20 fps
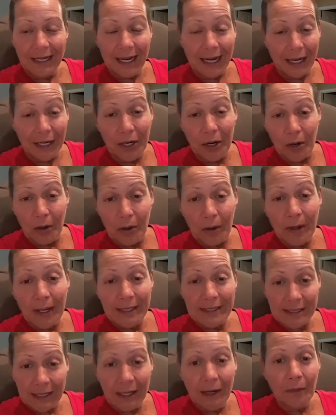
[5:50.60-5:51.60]
I know I
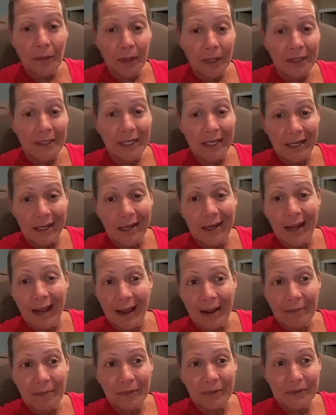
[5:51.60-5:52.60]
said I wanted to eat
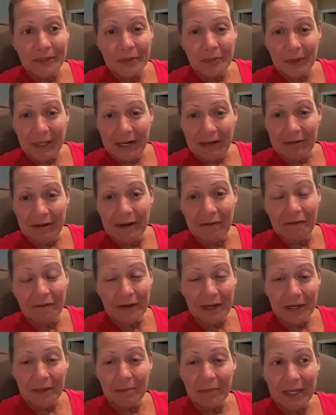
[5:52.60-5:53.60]
apples when I
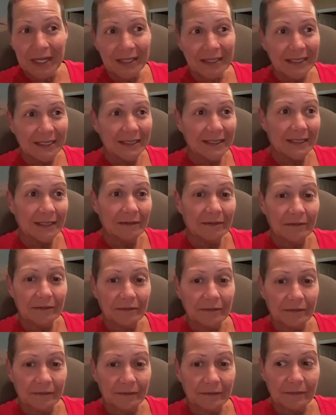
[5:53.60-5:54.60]
refeed because of,
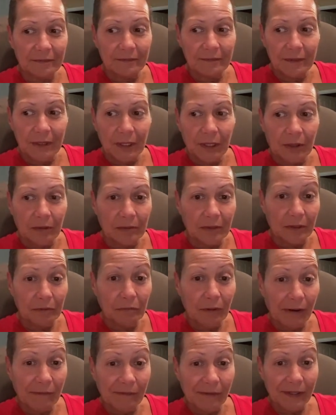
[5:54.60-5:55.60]
the
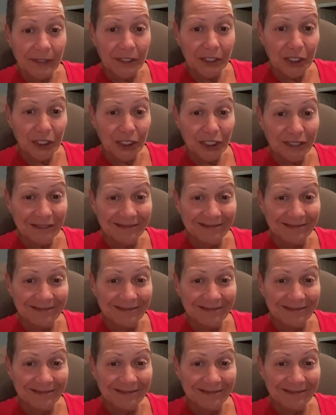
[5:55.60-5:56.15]
roughage.